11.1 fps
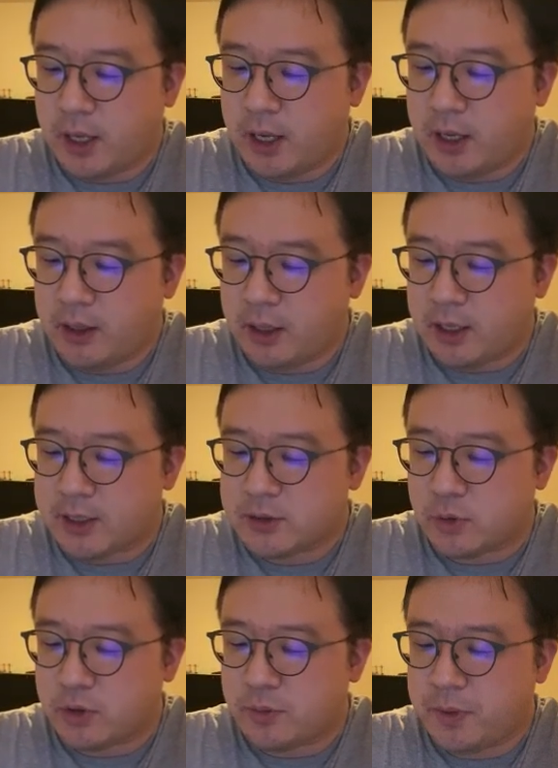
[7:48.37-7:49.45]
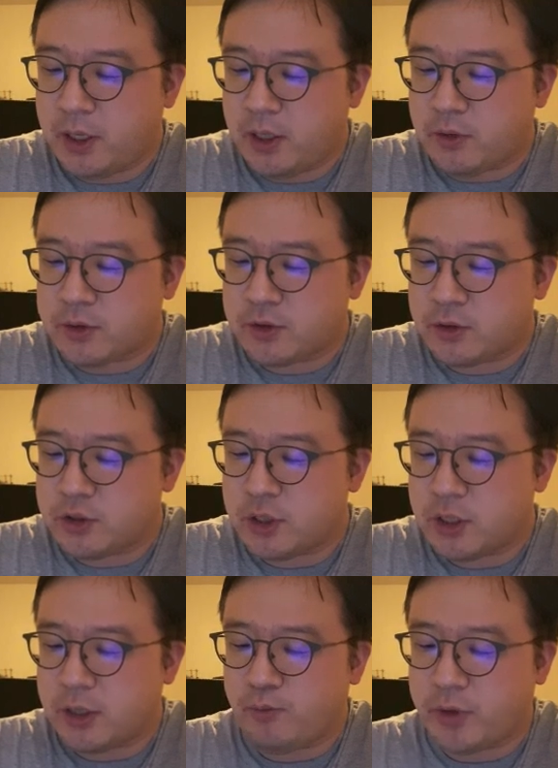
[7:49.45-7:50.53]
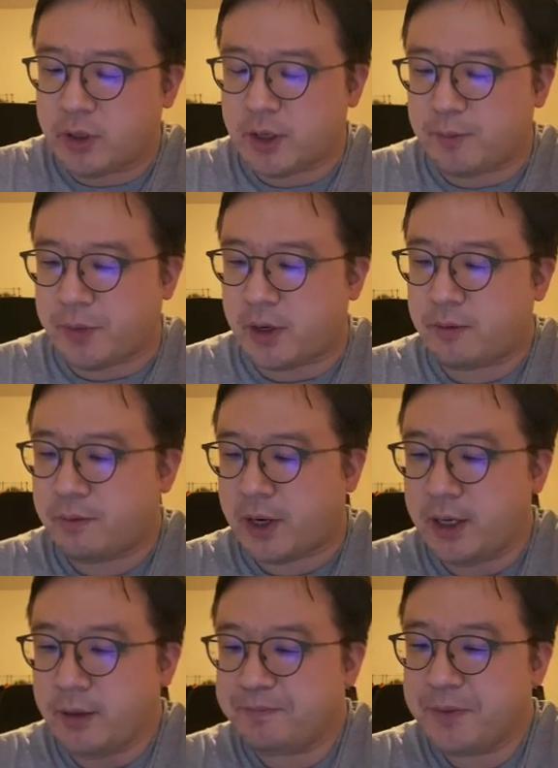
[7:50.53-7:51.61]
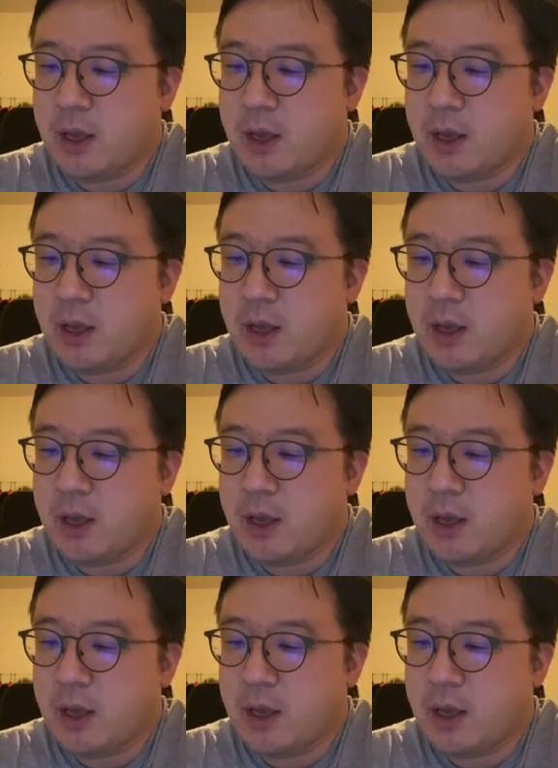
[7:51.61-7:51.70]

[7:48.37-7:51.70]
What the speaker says: 8 is going to be your solution in real number, right?